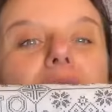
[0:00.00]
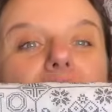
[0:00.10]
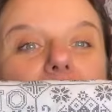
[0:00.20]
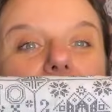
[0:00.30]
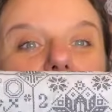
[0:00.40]

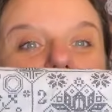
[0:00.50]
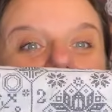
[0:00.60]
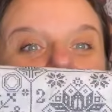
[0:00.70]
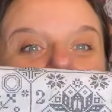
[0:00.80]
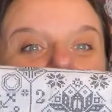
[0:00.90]
it's been
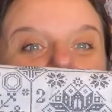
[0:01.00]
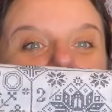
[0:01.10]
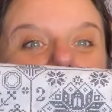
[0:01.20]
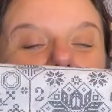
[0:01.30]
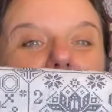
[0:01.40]
really
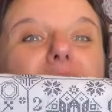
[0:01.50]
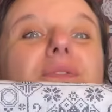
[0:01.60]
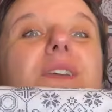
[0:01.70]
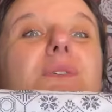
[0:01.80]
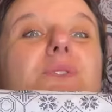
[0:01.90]

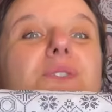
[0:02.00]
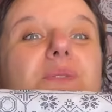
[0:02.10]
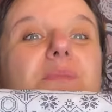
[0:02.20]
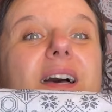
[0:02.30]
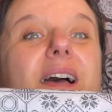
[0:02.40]
revealed to
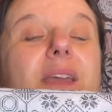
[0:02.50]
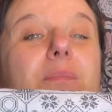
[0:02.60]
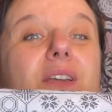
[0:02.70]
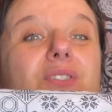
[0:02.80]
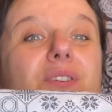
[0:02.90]
my
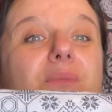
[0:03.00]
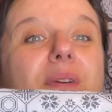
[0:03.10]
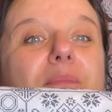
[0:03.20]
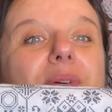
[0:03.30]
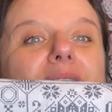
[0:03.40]
Patreon
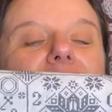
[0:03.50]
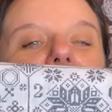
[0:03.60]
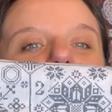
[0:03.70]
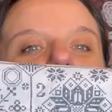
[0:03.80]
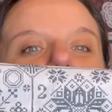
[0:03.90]
members
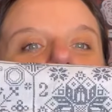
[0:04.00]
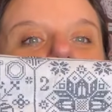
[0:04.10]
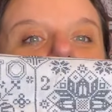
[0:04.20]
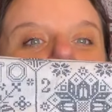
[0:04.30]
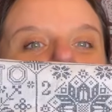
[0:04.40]

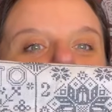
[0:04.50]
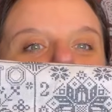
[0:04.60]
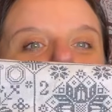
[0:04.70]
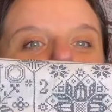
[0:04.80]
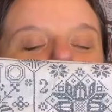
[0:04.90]
until
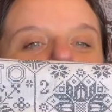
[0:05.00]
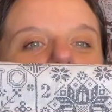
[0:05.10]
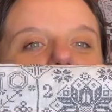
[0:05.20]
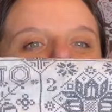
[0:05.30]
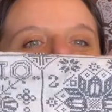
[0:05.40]
block
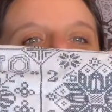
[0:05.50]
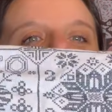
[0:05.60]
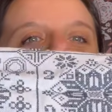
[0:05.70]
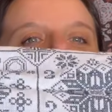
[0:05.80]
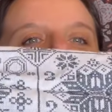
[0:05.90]
11. So
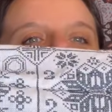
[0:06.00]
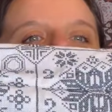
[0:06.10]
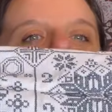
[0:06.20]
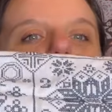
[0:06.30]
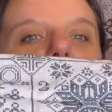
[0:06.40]
the
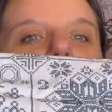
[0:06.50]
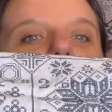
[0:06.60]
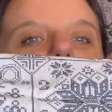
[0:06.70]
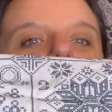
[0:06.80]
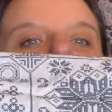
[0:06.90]

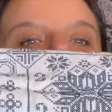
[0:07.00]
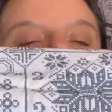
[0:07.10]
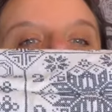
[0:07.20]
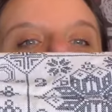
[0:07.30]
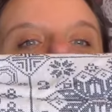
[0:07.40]
STU,
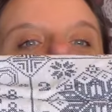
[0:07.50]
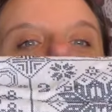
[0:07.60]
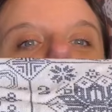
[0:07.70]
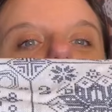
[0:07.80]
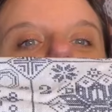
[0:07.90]
it is
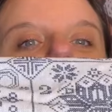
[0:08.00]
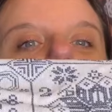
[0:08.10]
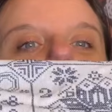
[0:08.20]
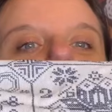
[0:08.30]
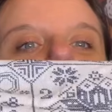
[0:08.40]
block
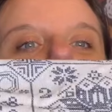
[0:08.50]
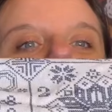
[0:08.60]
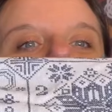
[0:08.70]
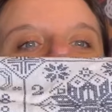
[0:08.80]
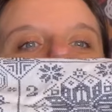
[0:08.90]
11.
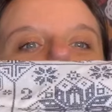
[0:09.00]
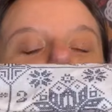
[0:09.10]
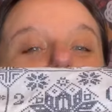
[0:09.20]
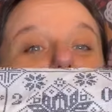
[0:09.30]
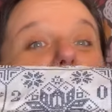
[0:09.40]

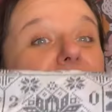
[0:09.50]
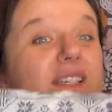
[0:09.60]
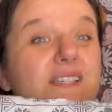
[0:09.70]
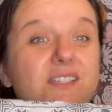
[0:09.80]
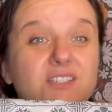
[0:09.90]
Block 12
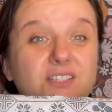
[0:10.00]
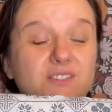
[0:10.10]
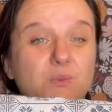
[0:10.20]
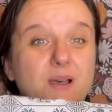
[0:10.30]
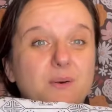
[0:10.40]
is stitched
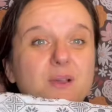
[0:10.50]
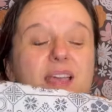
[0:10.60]
as well.